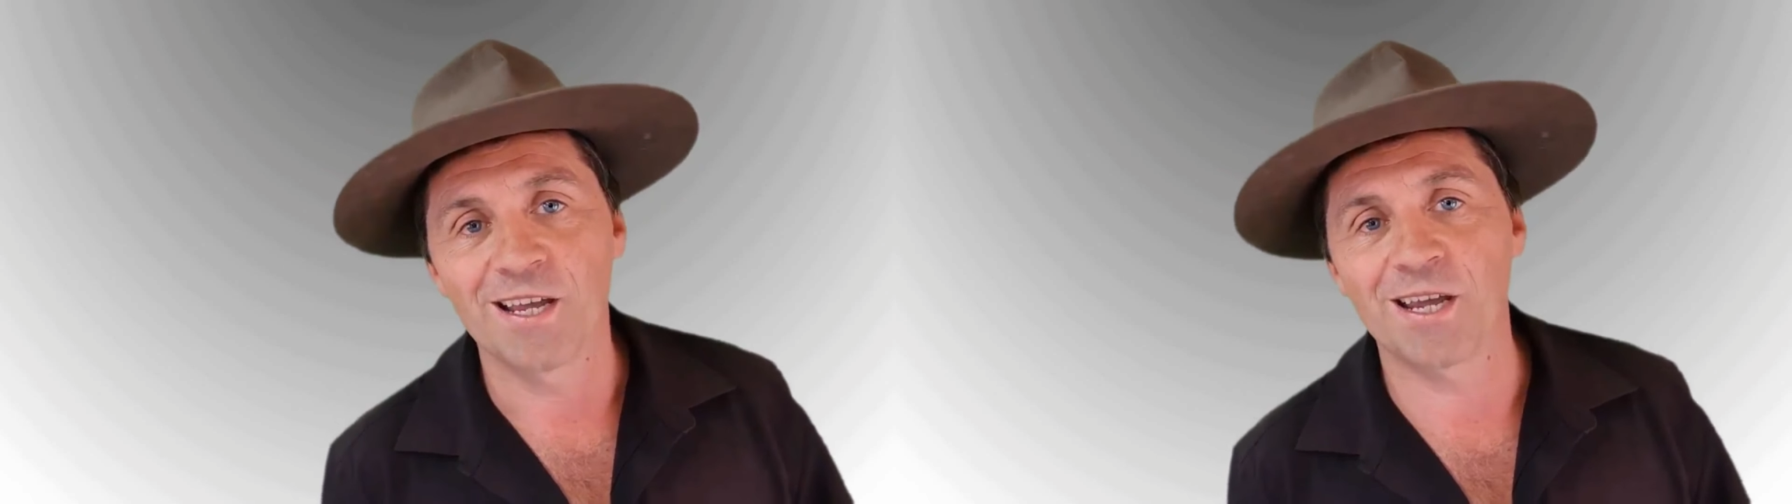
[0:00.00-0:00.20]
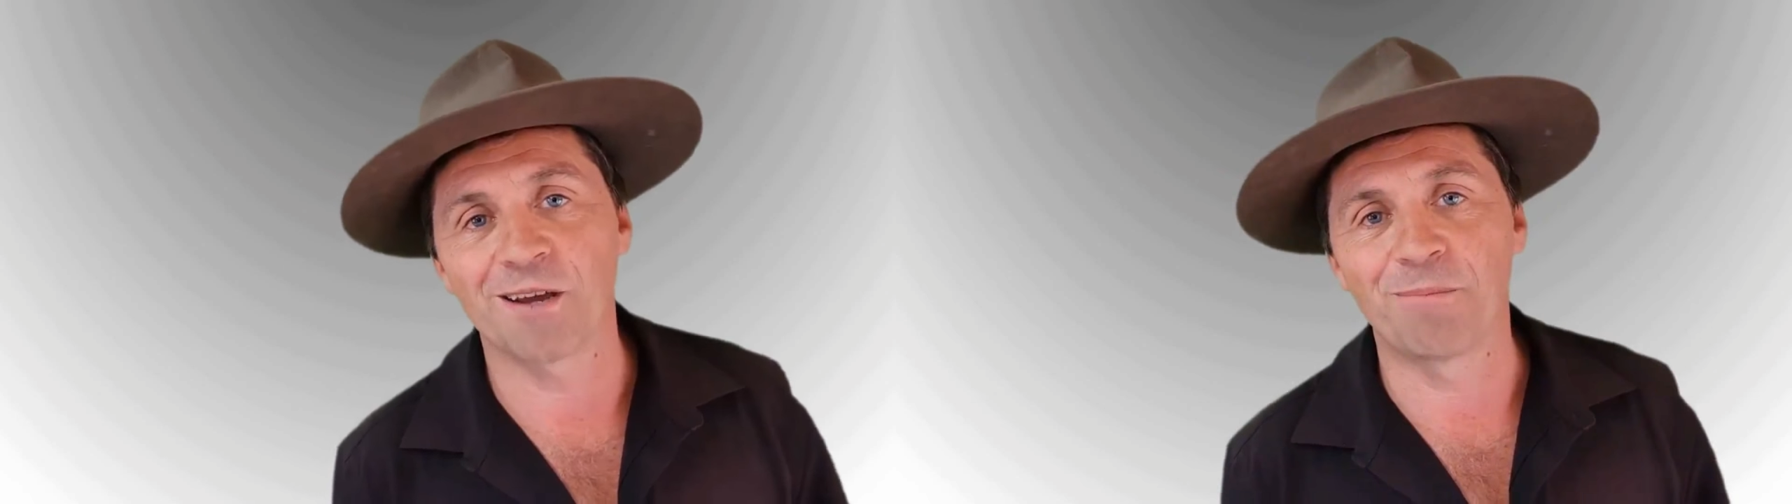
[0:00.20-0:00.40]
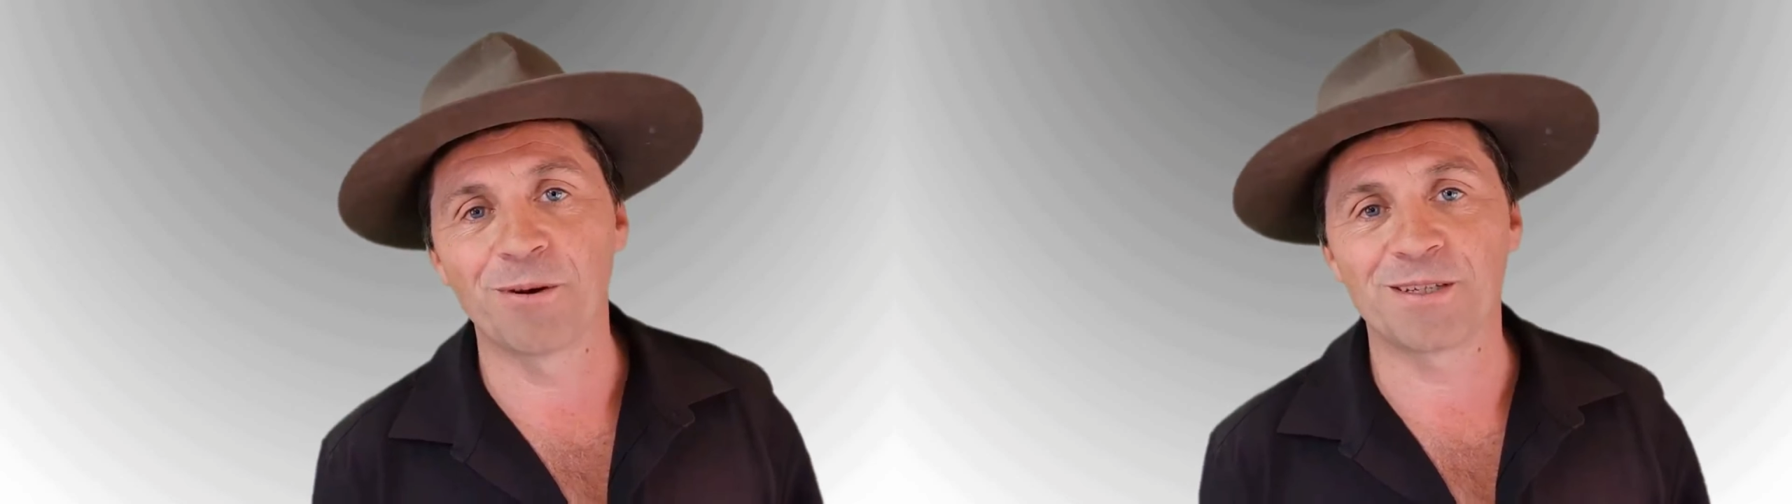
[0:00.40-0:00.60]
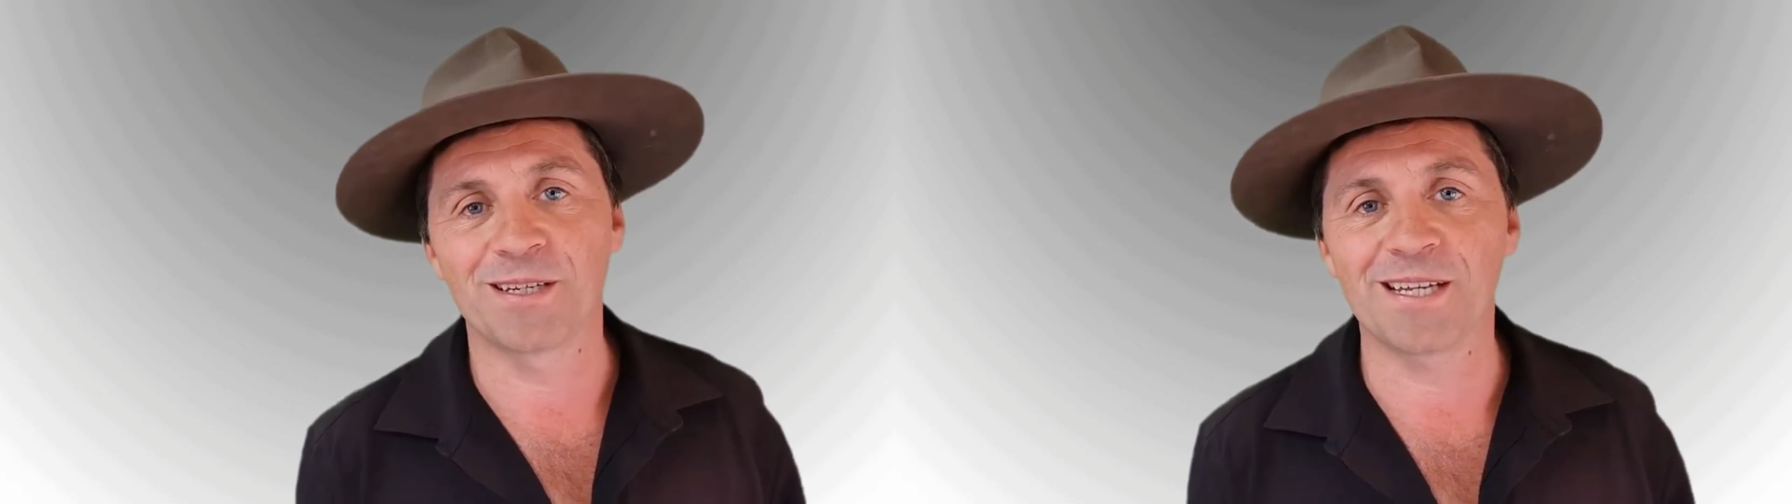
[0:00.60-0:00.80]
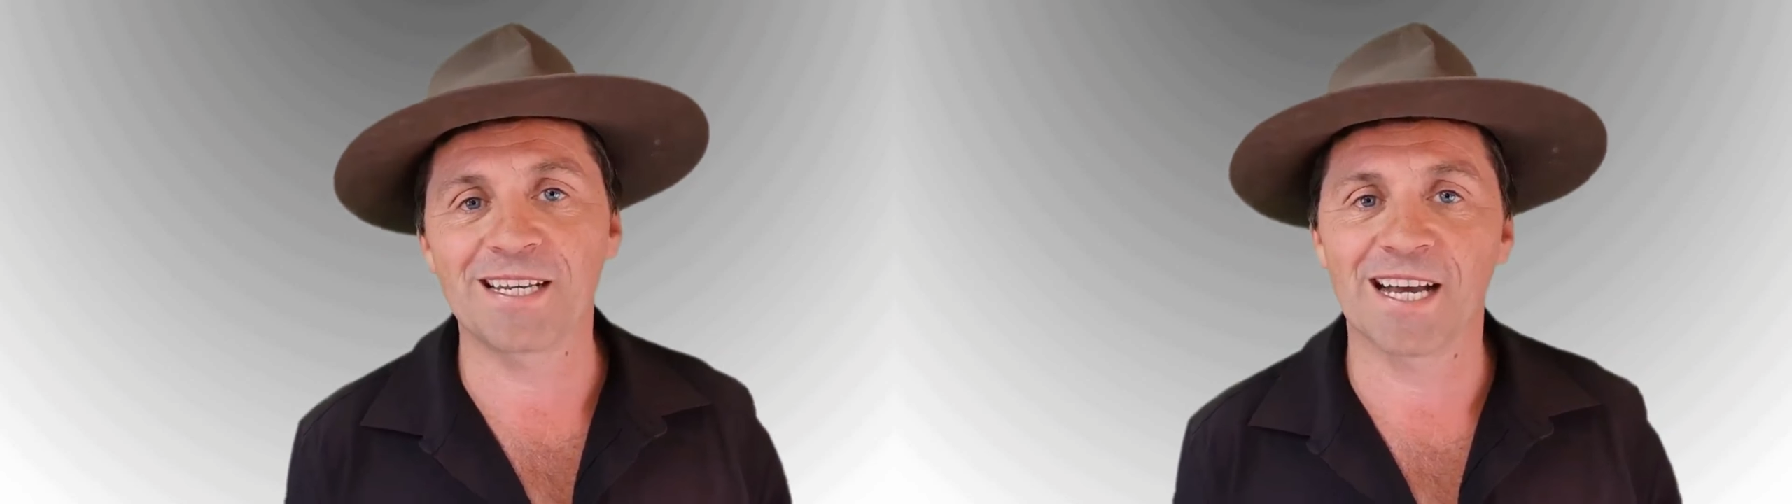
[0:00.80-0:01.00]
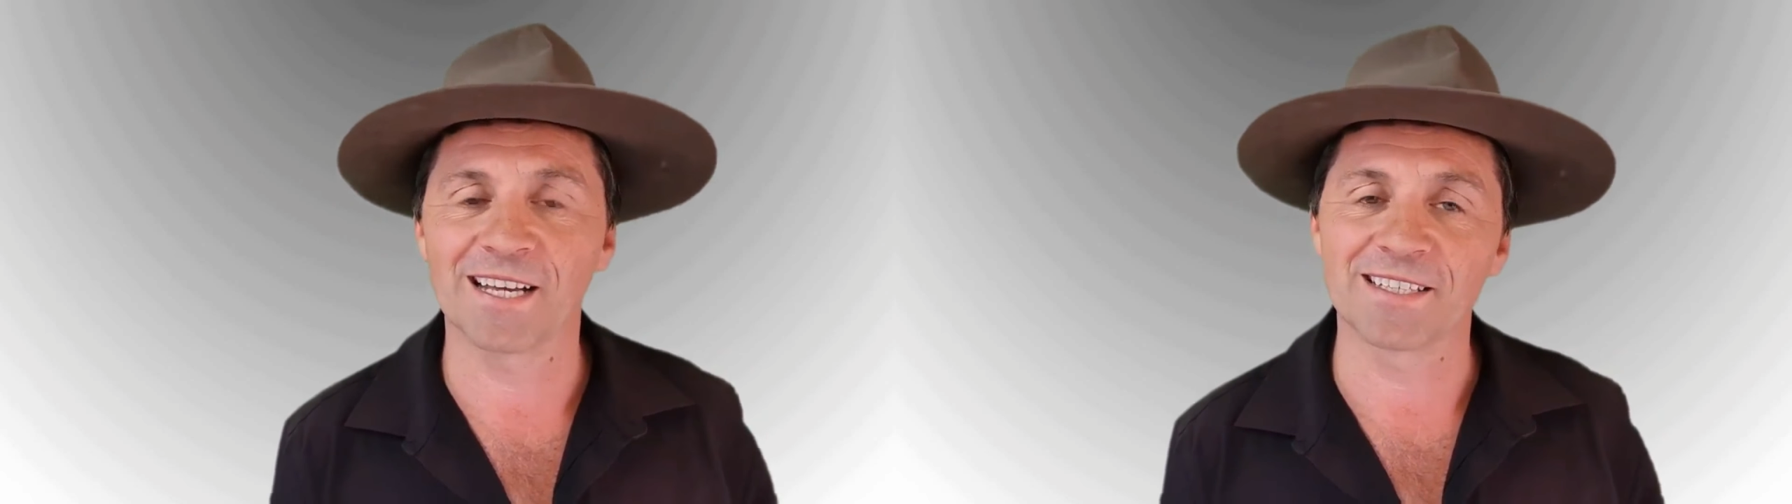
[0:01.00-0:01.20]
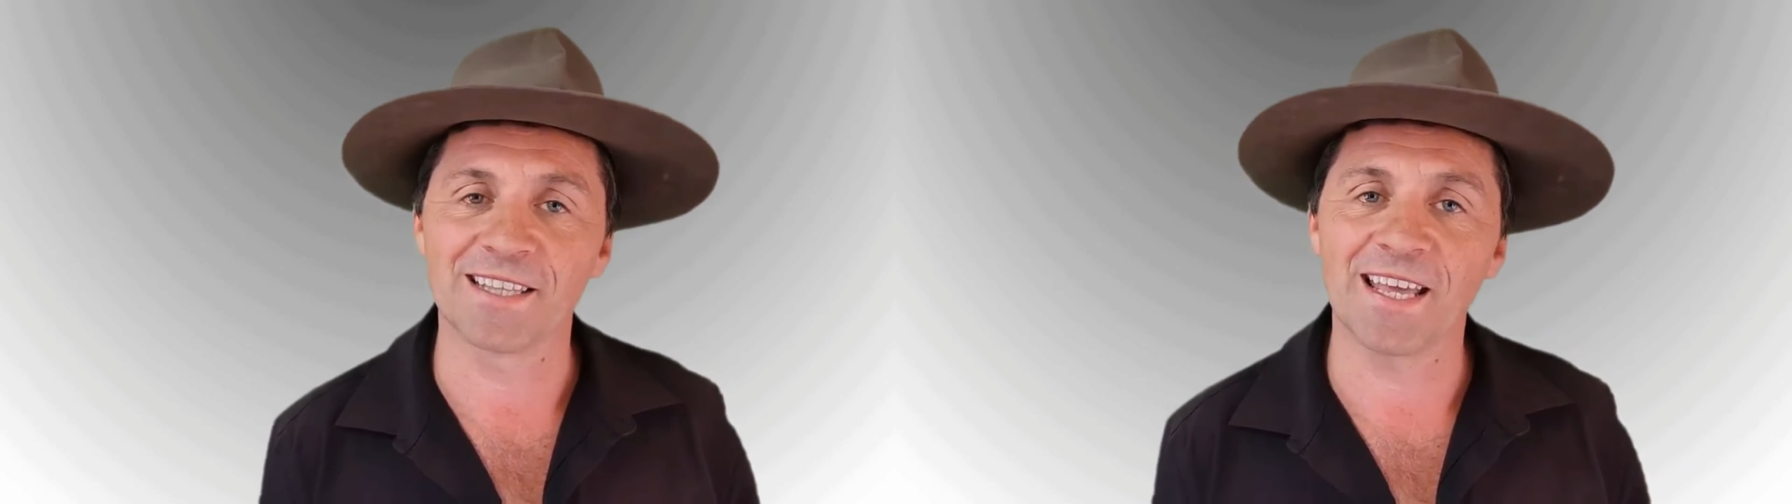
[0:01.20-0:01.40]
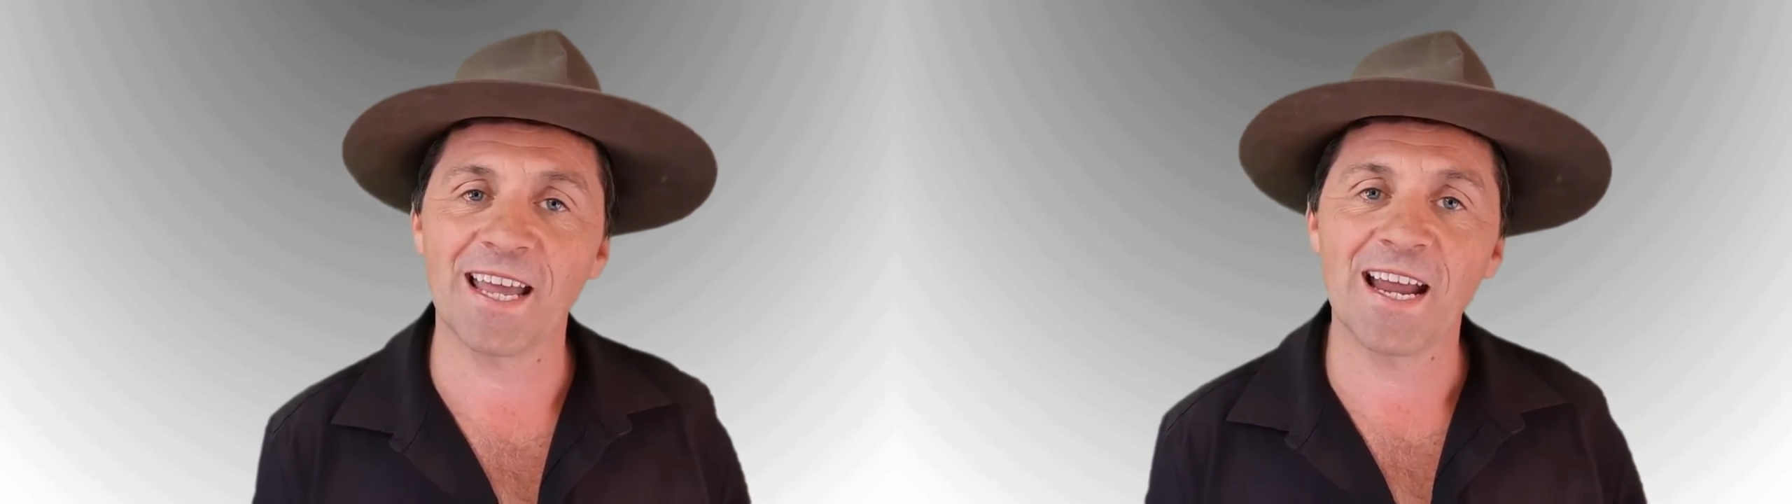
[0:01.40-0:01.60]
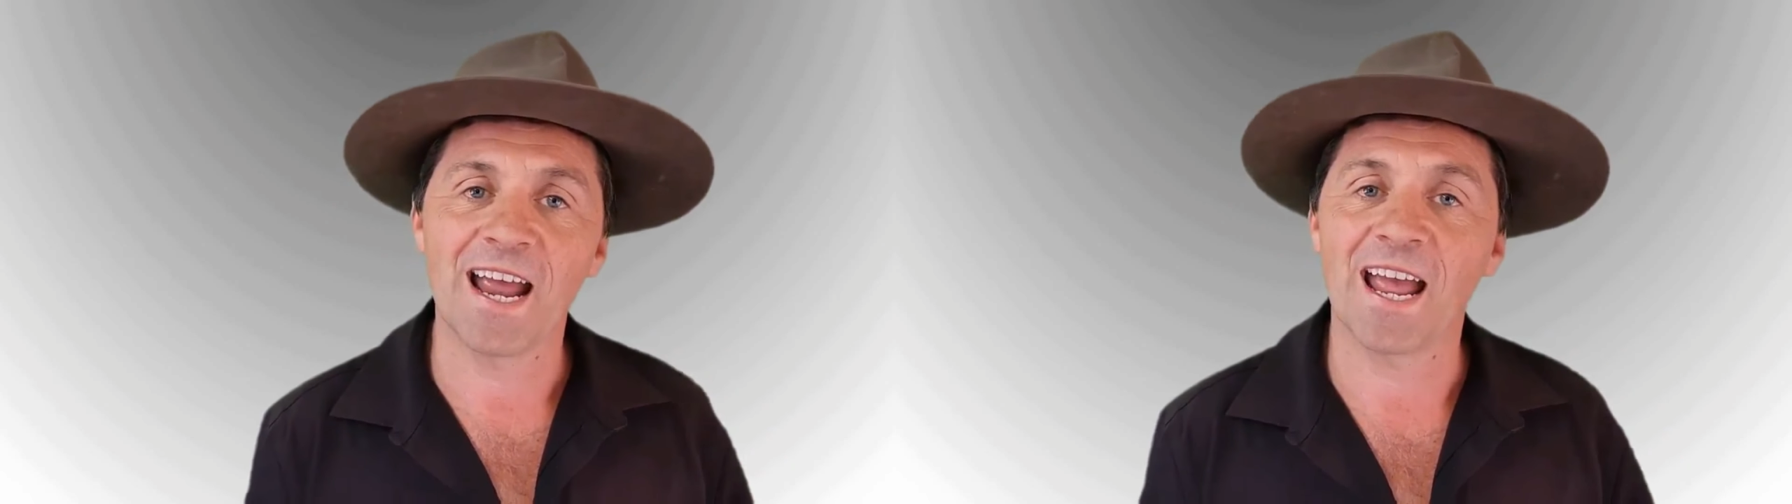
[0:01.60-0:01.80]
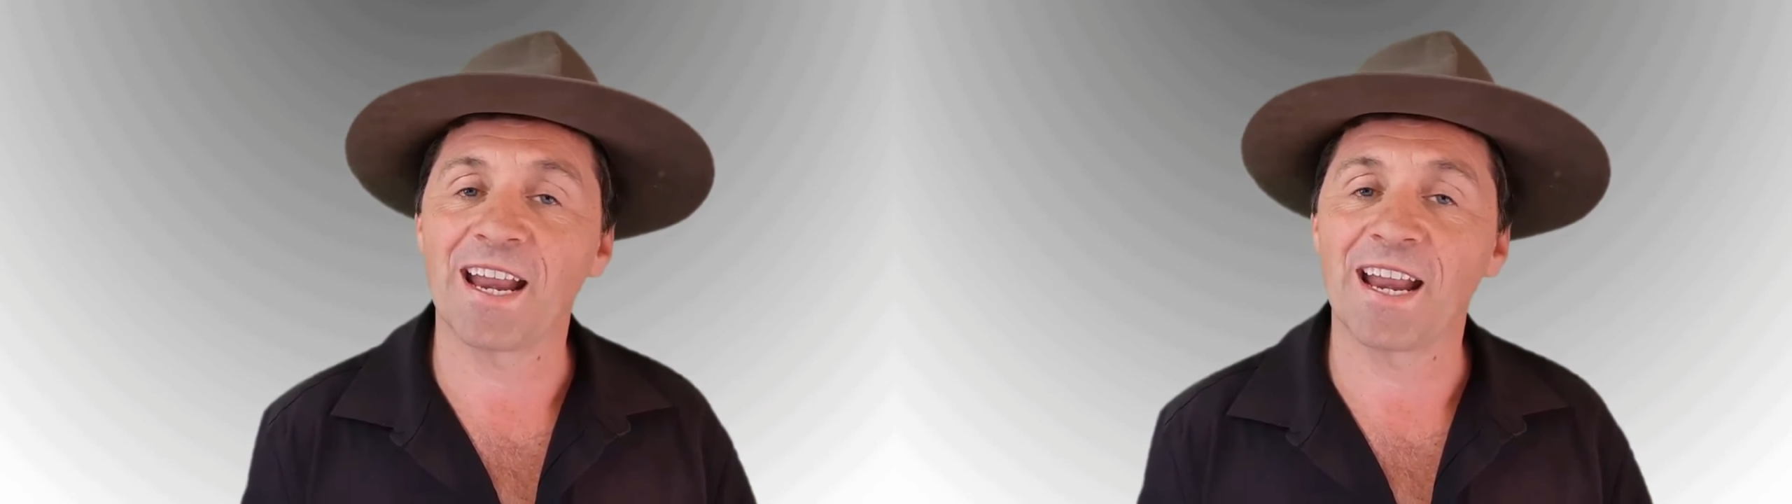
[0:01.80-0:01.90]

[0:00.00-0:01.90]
You can put your details in there,